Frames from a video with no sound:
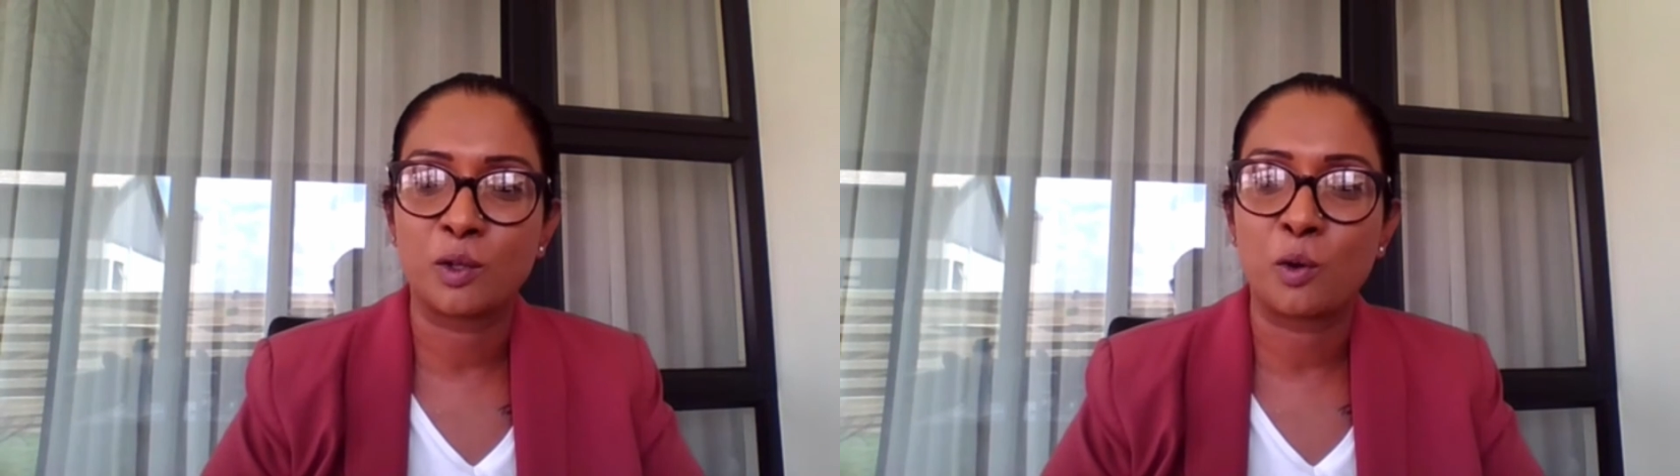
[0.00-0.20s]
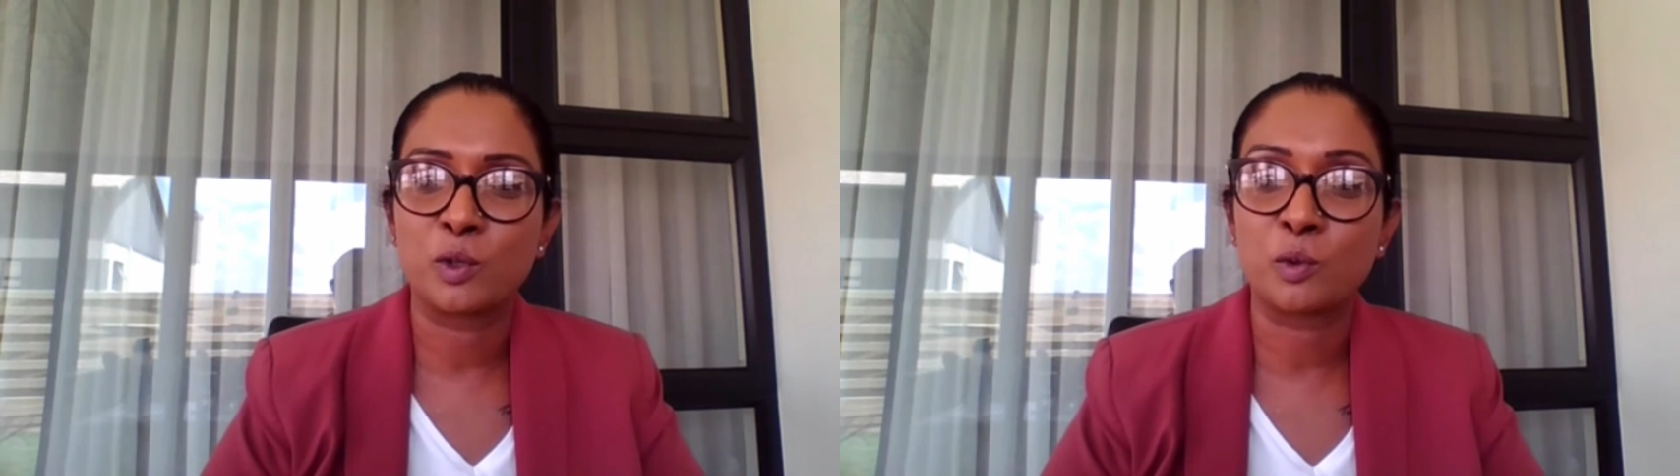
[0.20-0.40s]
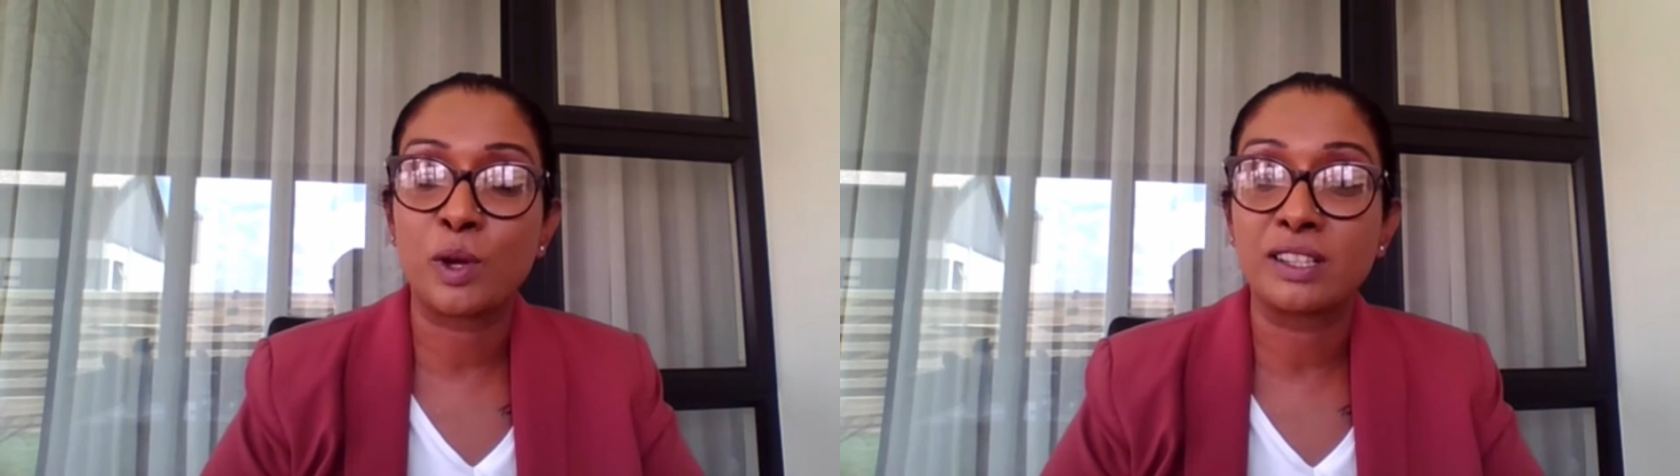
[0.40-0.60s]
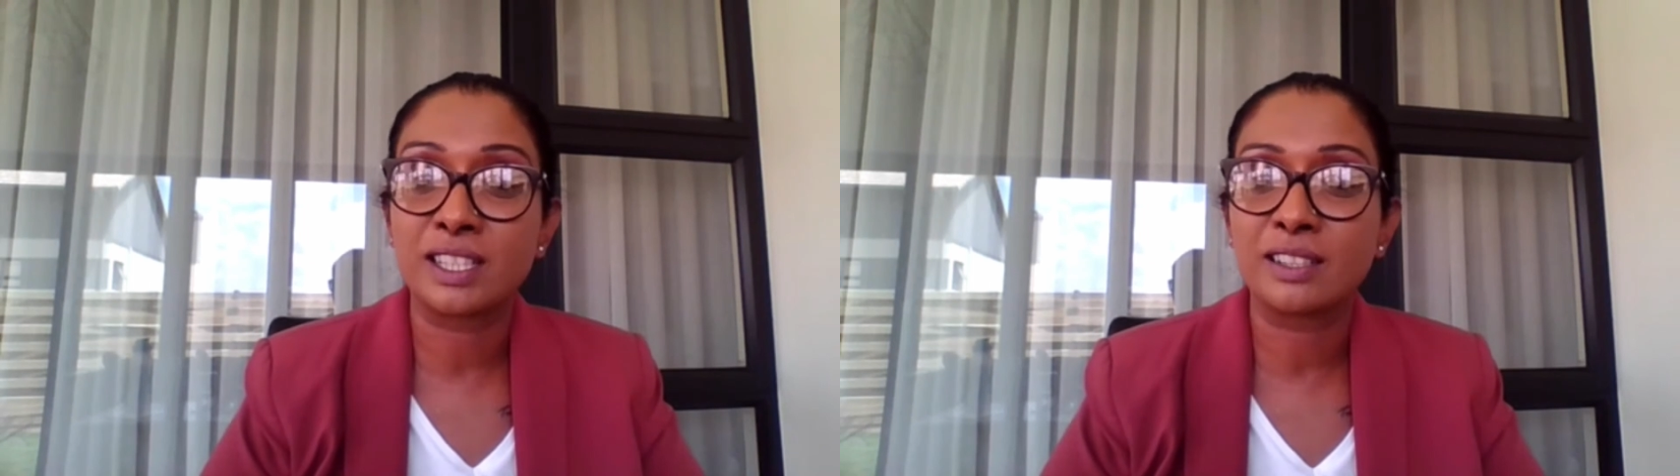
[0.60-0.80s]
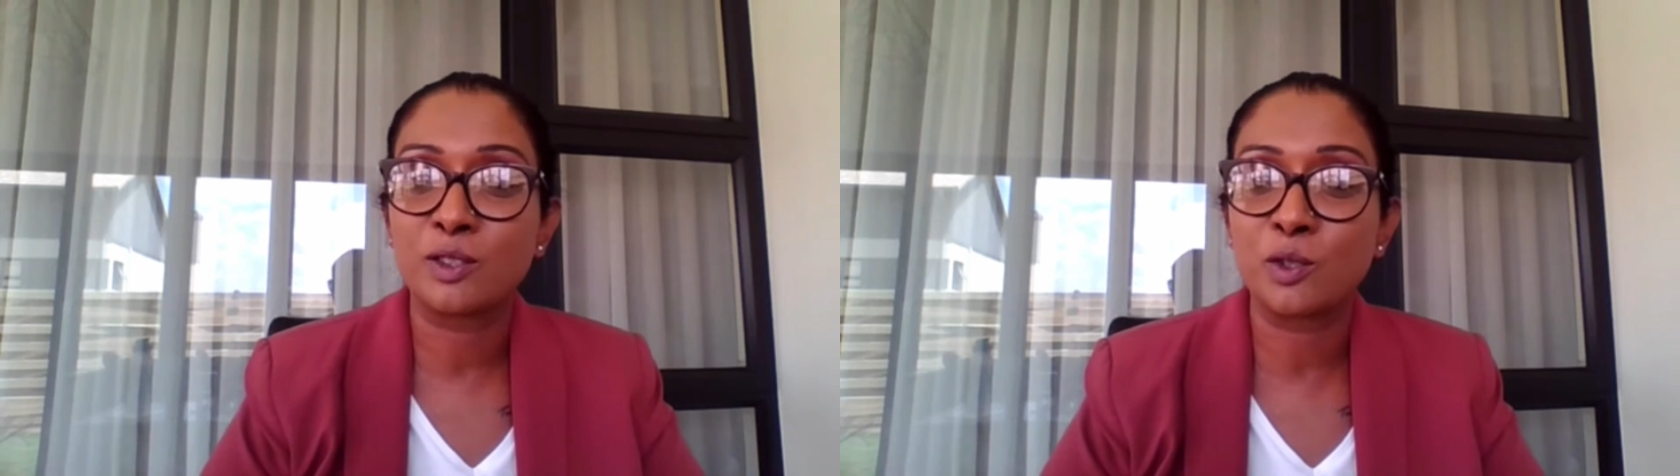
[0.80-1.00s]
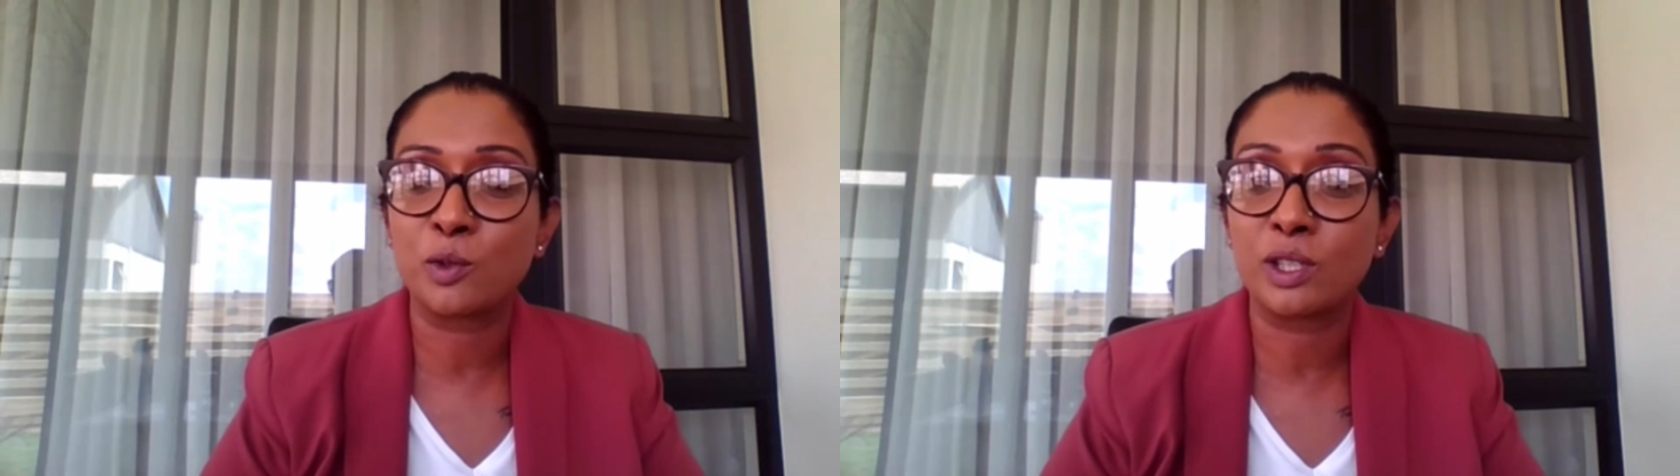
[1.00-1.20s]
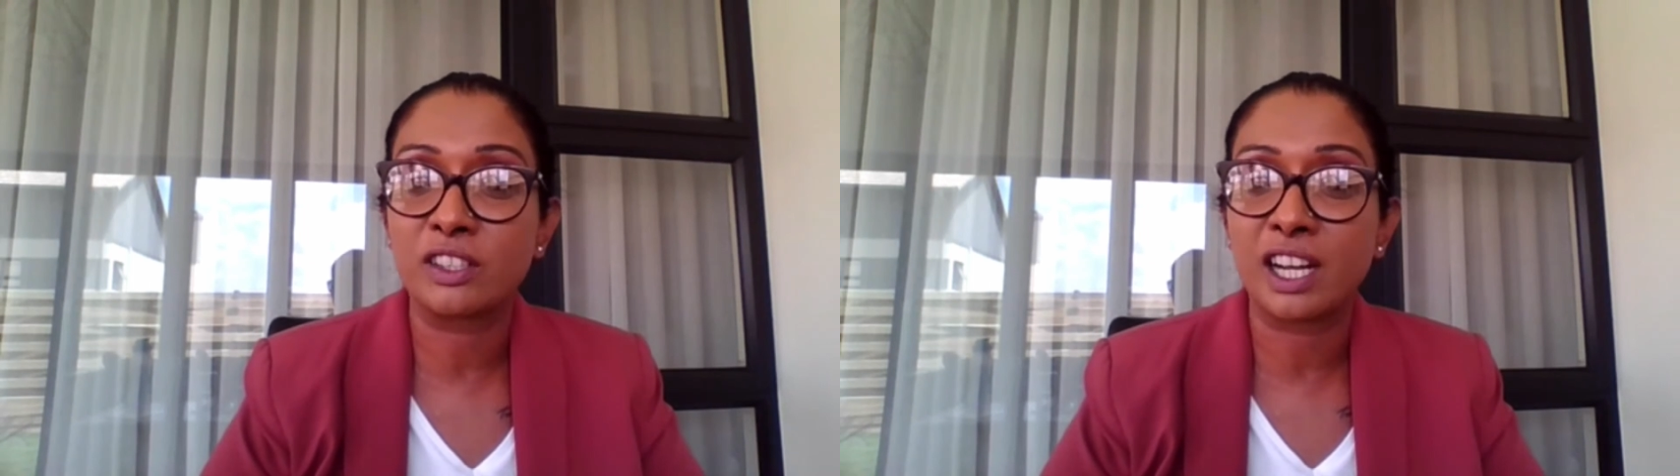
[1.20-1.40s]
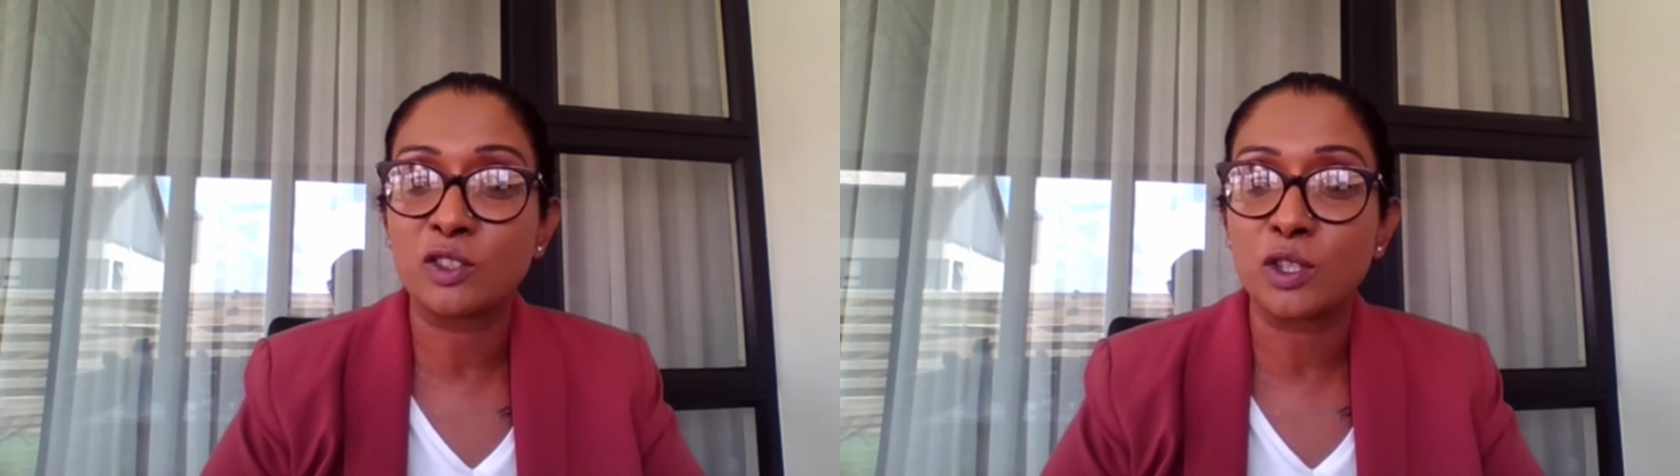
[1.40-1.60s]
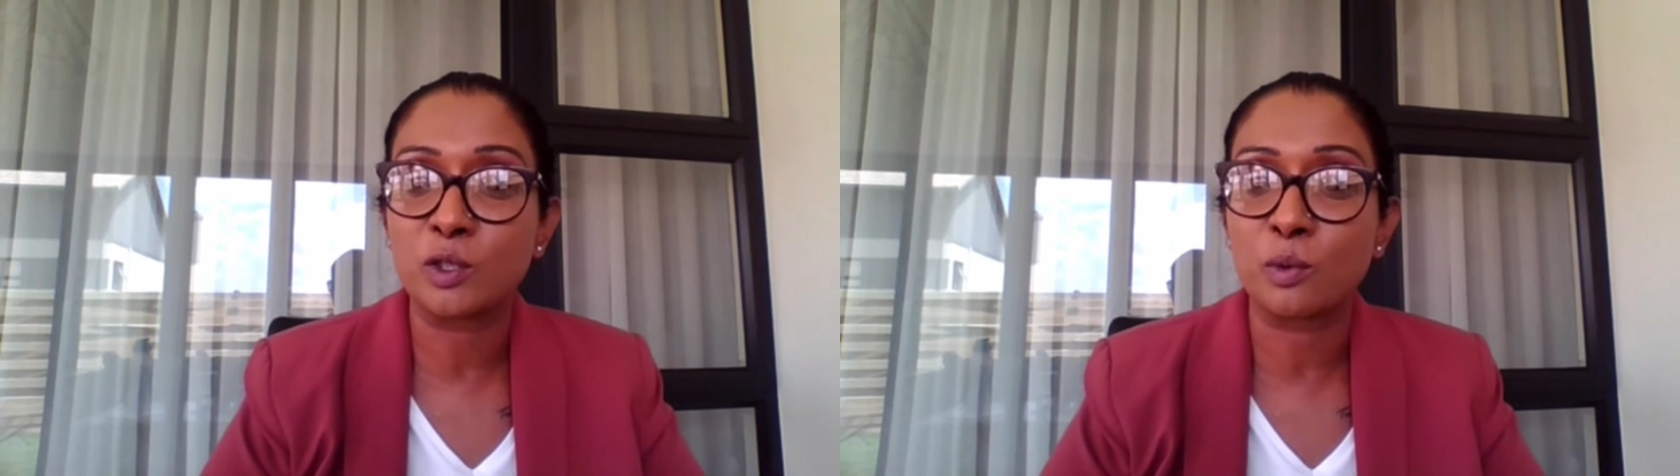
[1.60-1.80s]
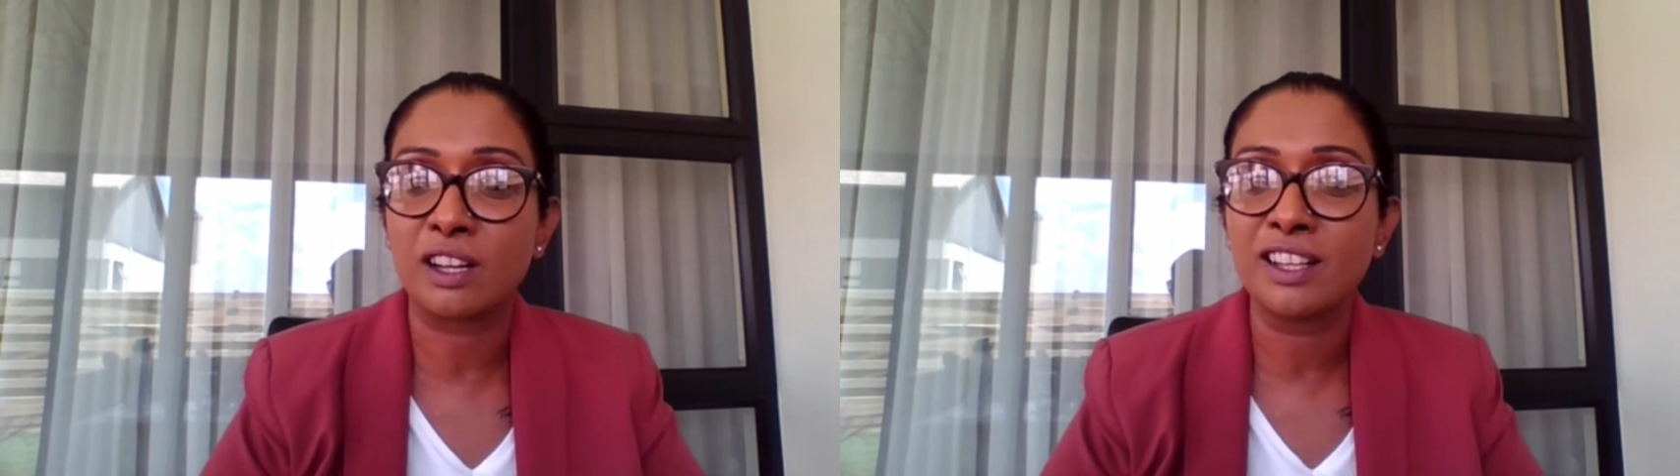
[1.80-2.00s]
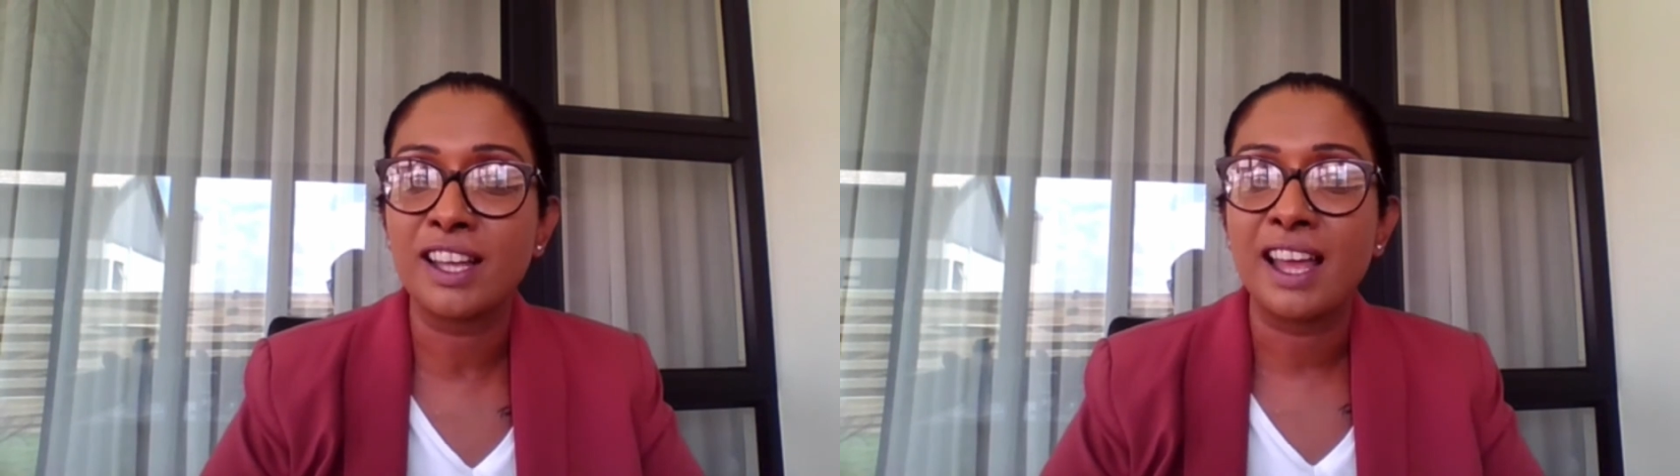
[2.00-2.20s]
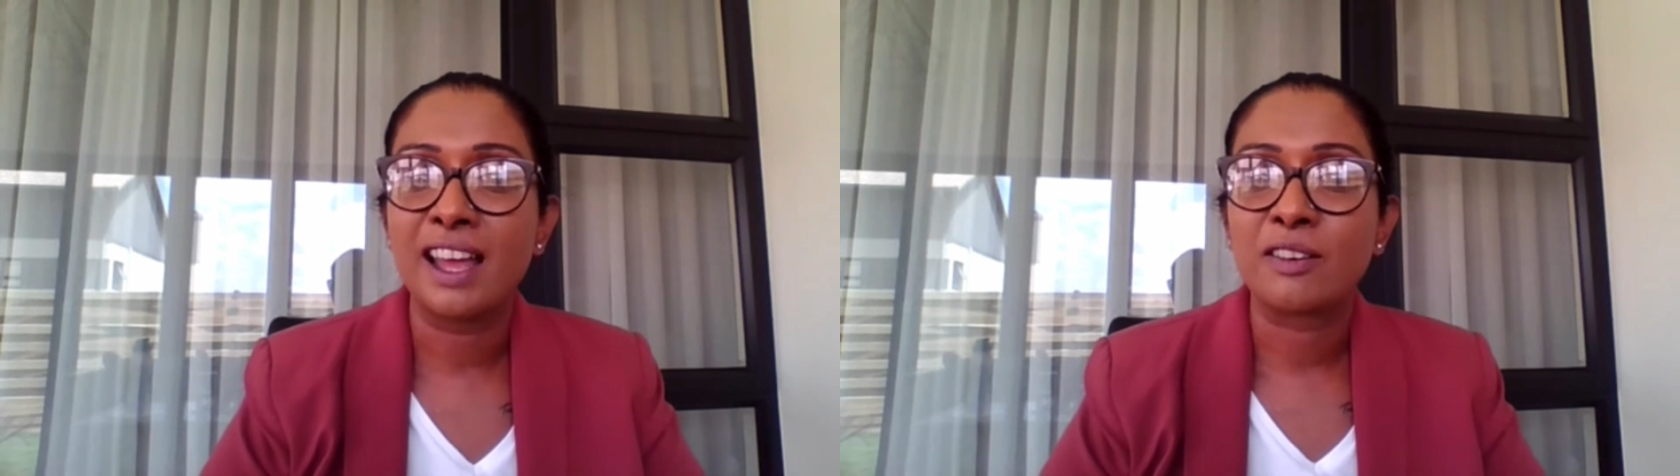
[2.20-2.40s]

So well done to you, Lerato, as well,